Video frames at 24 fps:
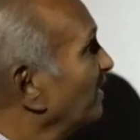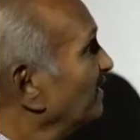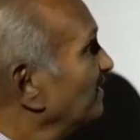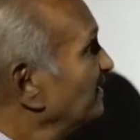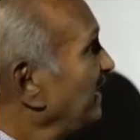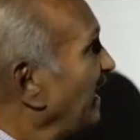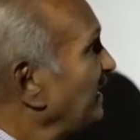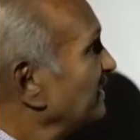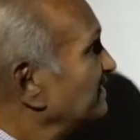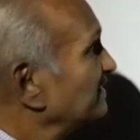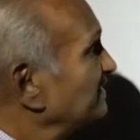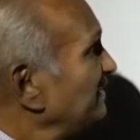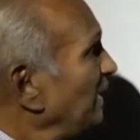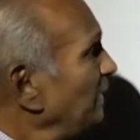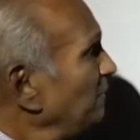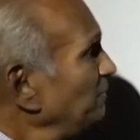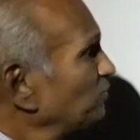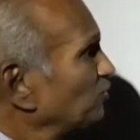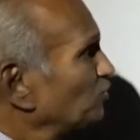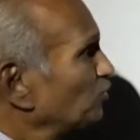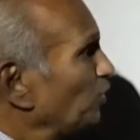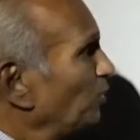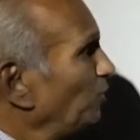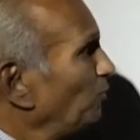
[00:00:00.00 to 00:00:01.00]
That
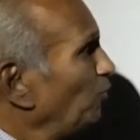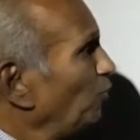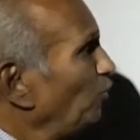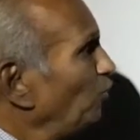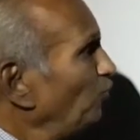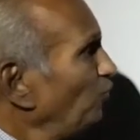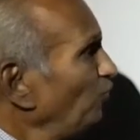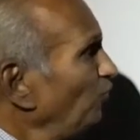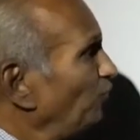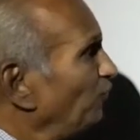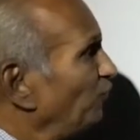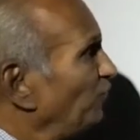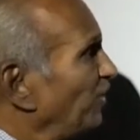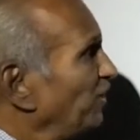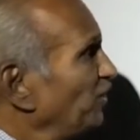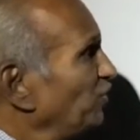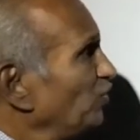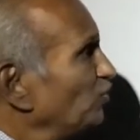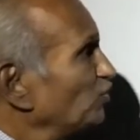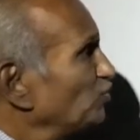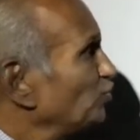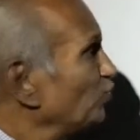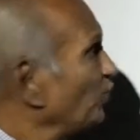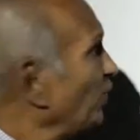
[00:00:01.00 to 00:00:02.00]
seems to move when
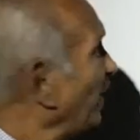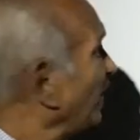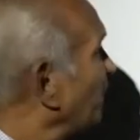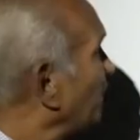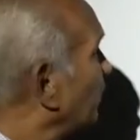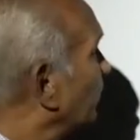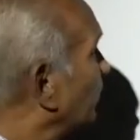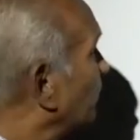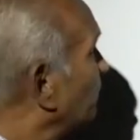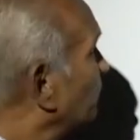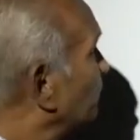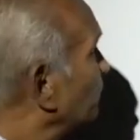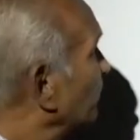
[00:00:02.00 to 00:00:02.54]
you swallow.